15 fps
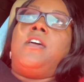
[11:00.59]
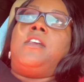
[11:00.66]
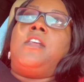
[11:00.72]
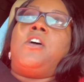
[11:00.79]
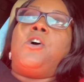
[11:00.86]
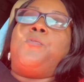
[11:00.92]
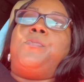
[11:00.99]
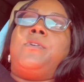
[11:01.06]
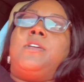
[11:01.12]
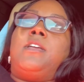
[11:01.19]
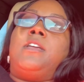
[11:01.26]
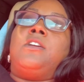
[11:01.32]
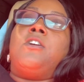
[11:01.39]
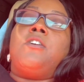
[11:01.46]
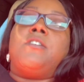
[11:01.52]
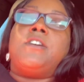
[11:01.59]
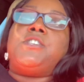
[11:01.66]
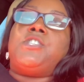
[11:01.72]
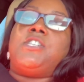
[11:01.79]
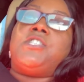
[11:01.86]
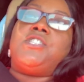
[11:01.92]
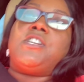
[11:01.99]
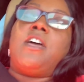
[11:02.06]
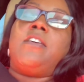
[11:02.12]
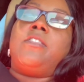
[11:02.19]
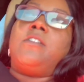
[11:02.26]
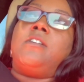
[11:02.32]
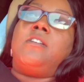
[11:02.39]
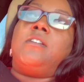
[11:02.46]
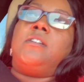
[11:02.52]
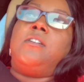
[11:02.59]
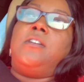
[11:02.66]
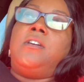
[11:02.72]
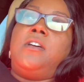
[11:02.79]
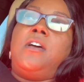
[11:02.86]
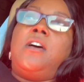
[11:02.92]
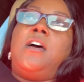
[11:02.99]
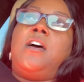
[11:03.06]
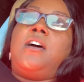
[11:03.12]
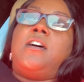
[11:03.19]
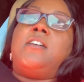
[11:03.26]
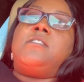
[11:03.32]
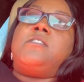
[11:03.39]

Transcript: and help encourage each other uh,